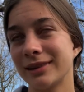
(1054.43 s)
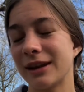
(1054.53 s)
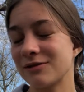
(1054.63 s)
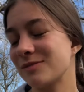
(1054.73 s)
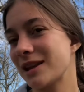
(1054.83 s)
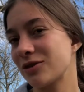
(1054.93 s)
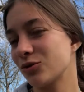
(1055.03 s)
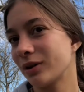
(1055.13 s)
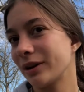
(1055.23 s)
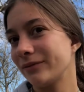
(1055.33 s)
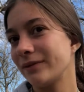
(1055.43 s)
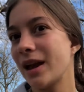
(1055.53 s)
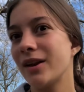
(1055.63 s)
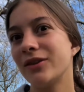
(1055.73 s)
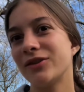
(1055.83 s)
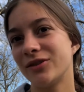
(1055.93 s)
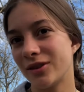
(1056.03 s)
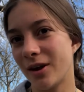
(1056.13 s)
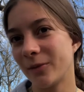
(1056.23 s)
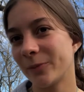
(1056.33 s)
gives me that joy.
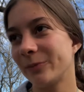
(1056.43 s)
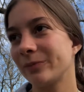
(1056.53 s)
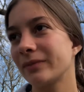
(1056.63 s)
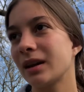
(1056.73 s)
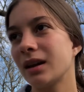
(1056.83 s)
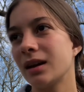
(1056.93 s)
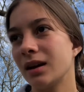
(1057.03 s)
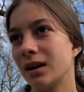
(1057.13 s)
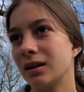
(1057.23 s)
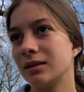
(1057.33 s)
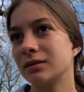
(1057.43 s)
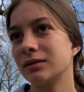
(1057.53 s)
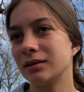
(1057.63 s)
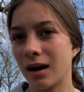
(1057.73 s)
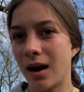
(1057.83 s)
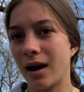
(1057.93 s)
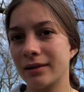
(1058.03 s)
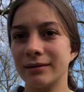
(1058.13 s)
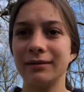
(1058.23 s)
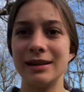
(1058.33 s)
So, God
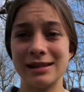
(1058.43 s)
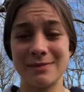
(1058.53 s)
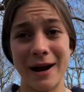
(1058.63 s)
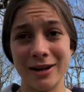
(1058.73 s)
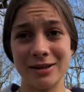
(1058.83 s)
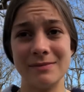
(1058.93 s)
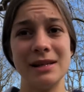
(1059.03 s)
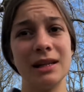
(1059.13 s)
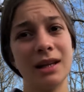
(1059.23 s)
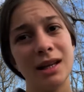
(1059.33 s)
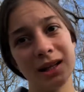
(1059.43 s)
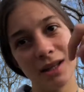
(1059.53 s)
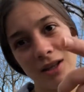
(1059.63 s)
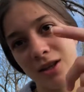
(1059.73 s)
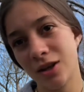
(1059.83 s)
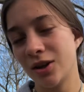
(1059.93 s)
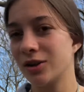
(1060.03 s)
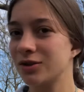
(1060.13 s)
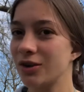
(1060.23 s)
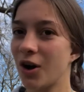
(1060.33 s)
inspires me.
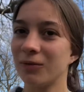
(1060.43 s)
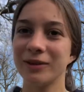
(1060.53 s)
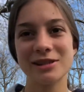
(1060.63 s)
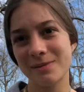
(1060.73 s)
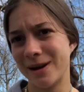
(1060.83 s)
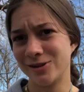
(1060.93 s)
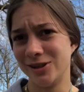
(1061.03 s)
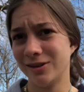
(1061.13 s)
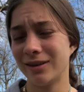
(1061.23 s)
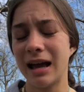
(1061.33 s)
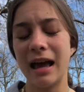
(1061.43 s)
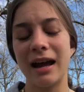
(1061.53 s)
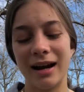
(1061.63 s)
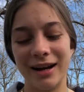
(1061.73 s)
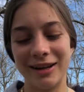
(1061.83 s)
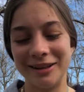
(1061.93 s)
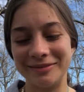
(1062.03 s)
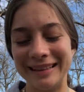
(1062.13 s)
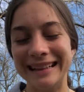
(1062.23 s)
Hopefully inspires you. Um,